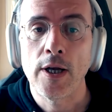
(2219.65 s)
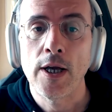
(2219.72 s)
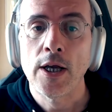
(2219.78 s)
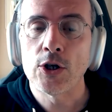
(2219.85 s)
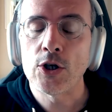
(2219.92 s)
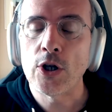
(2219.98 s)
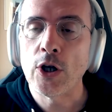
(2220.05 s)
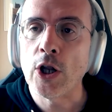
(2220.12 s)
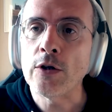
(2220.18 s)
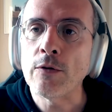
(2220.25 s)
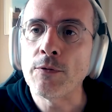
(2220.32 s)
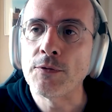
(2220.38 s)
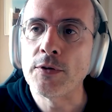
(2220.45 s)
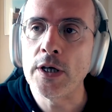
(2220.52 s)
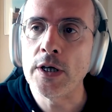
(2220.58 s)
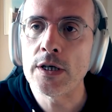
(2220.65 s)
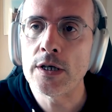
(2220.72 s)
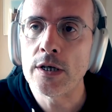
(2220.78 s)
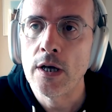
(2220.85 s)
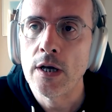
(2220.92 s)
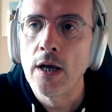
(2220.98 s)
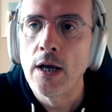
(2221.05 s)
Because a lot of
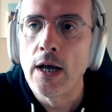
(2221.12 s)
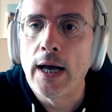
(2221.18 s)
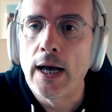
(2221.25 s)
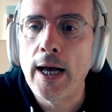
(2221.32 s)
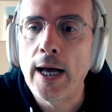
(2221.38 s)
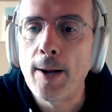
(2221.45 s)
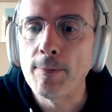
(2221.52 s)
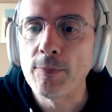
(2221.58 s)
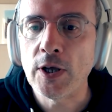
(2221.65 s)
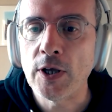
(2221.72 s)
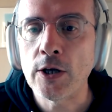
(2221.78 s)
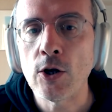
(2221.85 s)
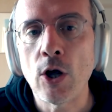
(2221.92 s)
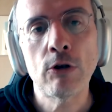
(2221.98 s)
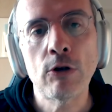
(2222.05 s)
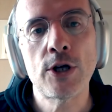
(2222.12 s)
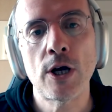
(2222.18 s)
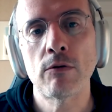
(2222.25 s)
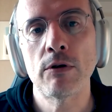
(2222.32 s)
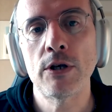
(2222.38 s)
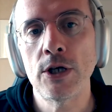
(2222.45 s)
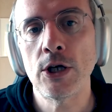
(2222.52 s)
these technology
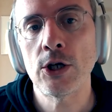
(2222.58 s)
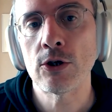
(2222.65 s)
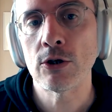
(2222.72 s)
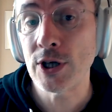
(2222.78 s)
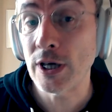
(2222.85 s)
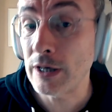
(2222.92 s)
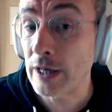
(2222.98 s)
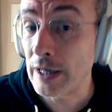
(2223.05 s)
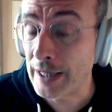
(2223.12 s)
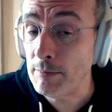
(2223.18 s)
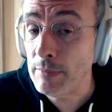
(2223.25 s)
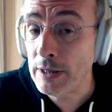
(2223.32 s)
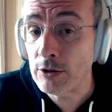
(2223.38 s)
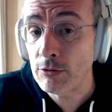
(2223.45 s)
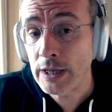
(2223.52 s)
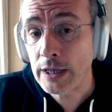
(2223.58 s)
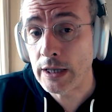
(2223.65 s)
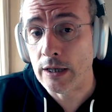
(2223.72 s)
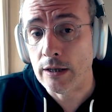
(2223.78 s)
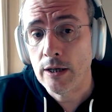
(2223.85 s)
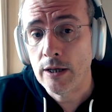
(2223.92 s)
acquisitions can be tricky,